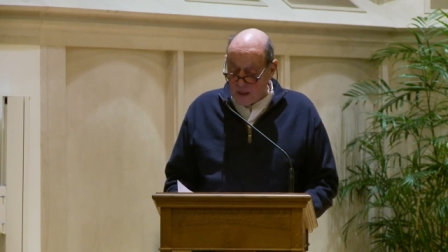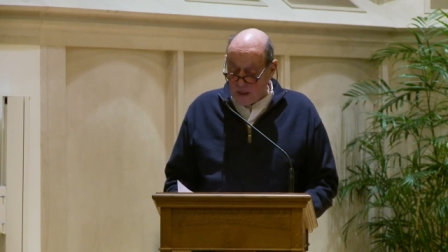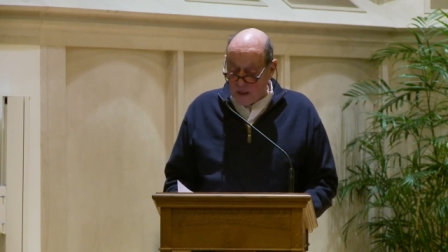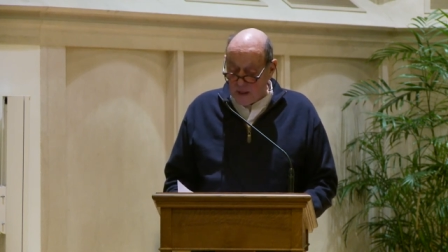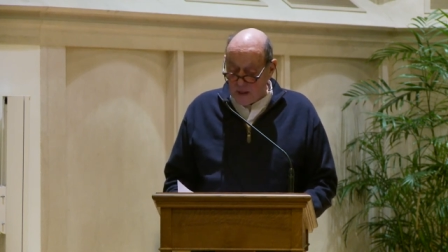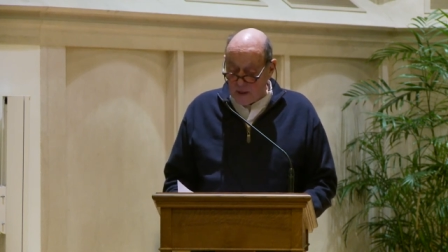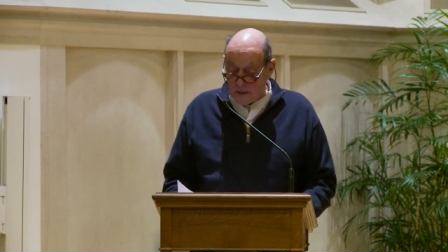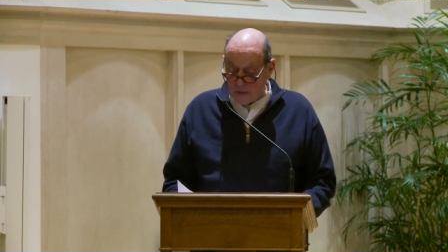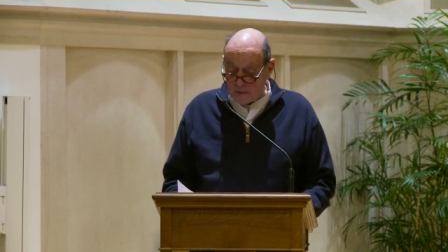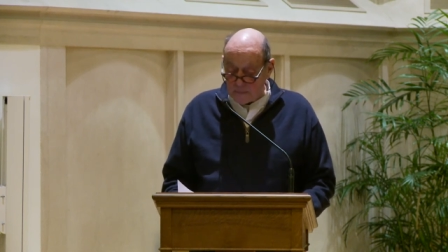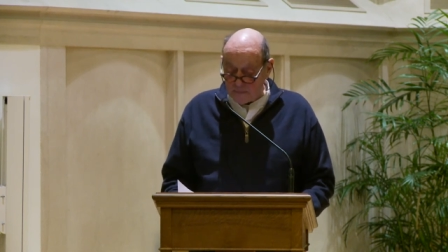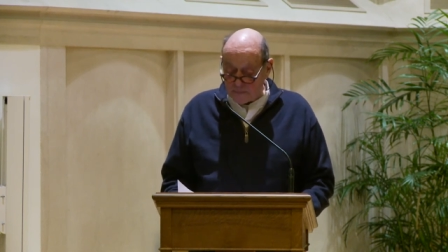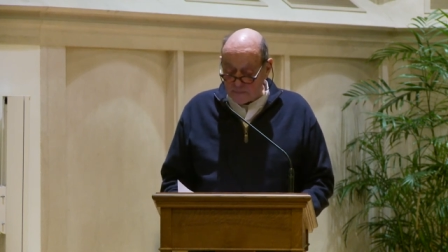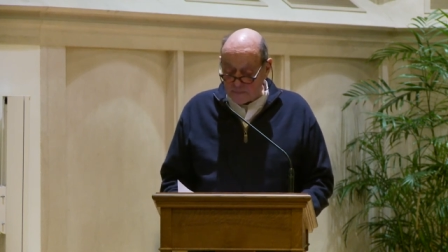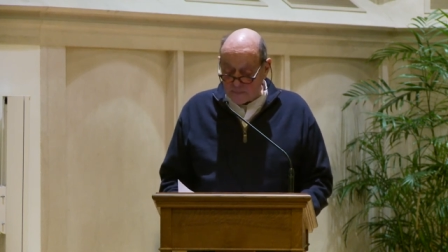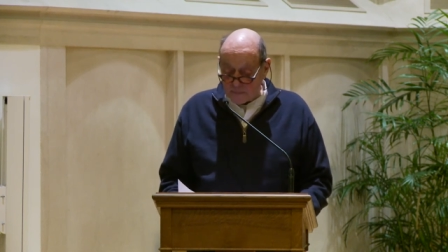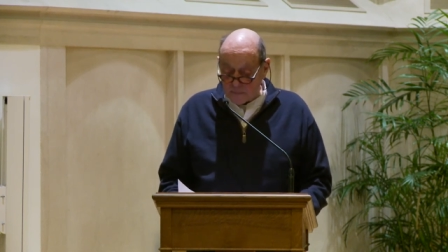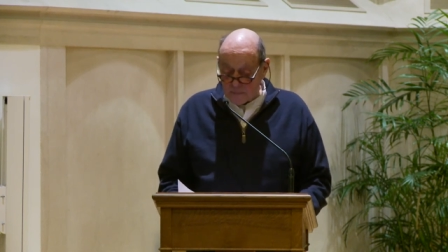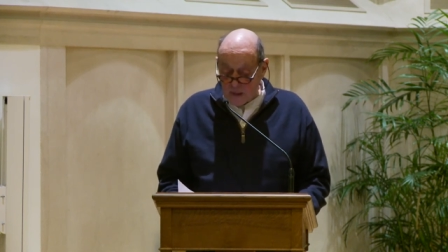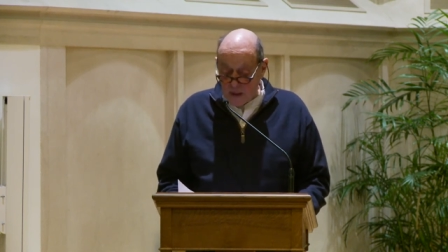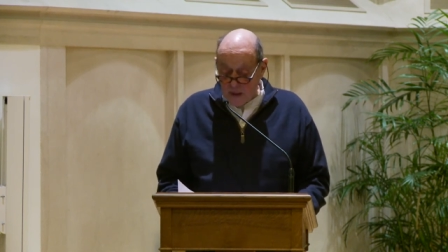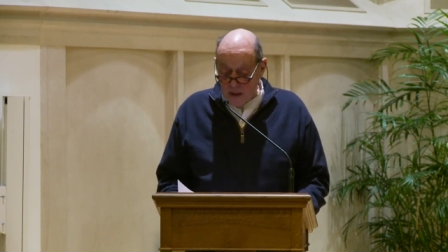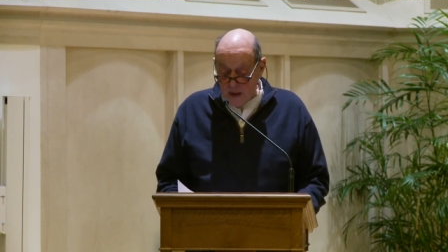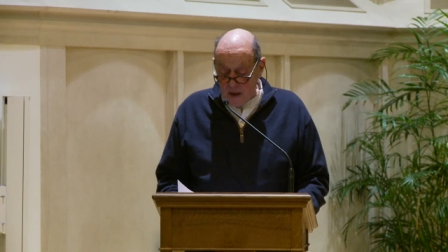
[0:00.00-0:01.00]
Um,
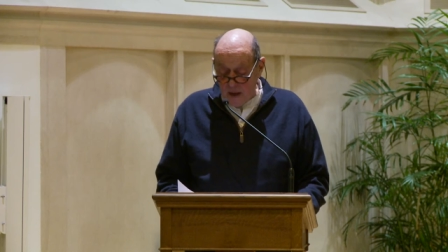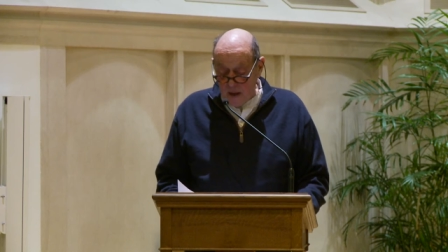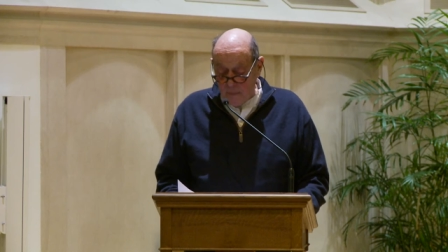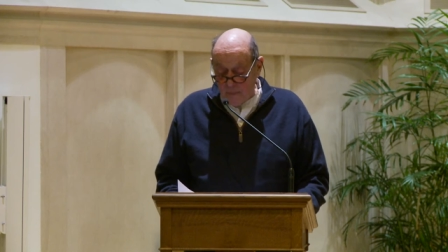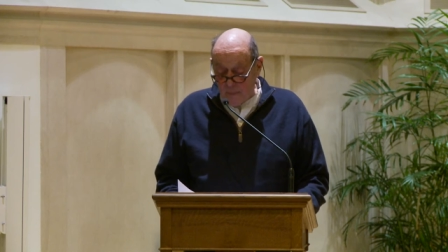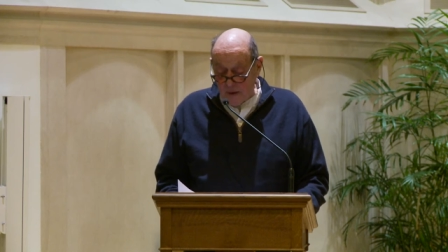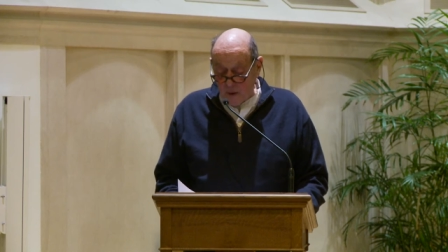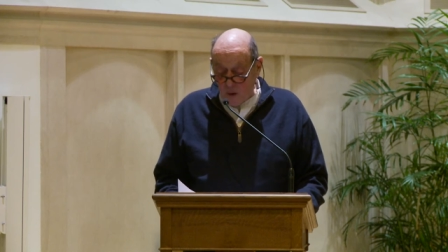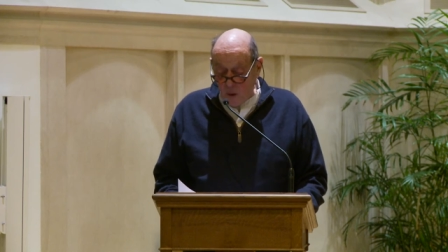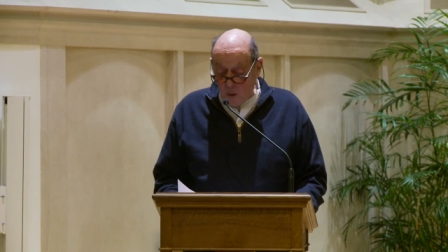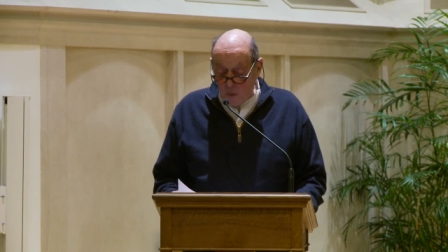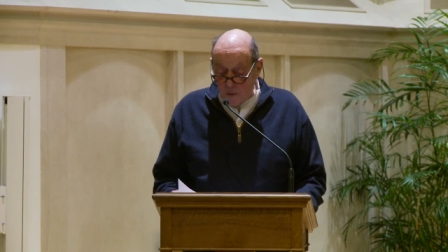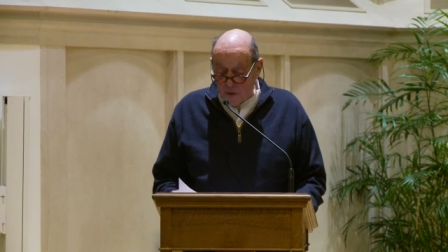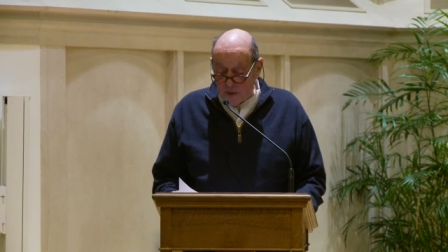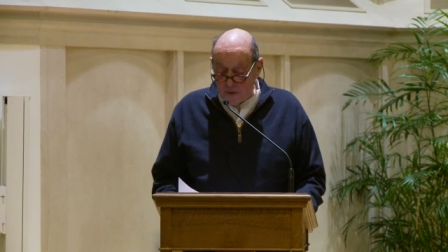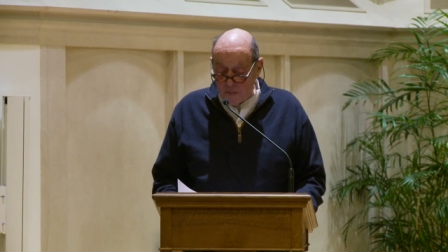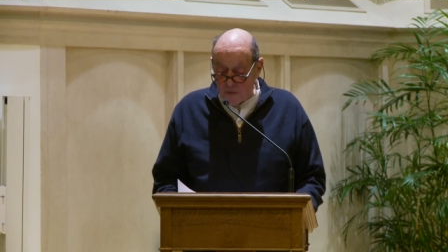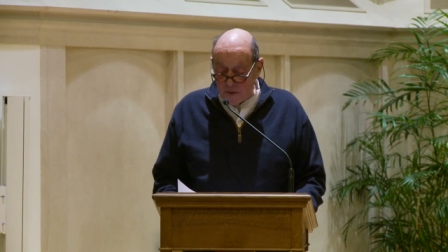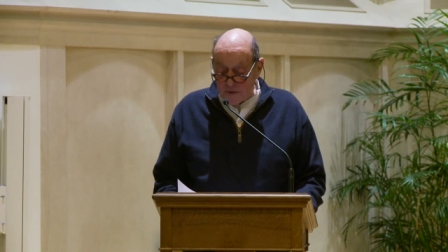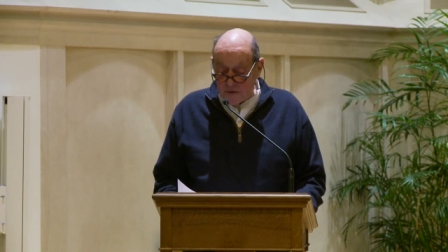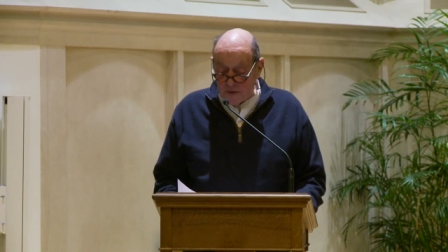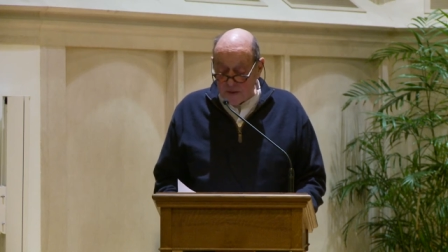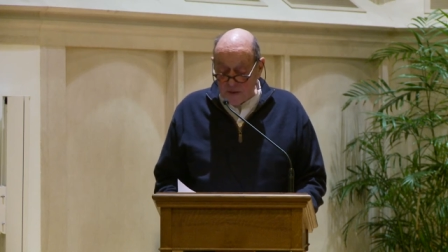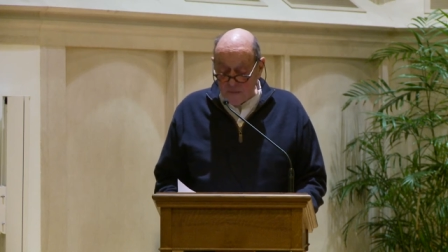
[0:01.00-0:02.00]
but only
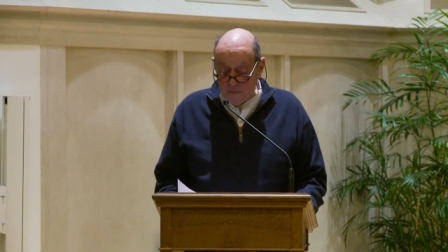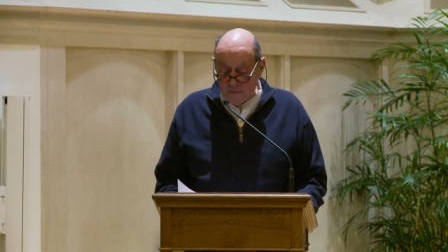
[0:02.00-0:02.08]
with the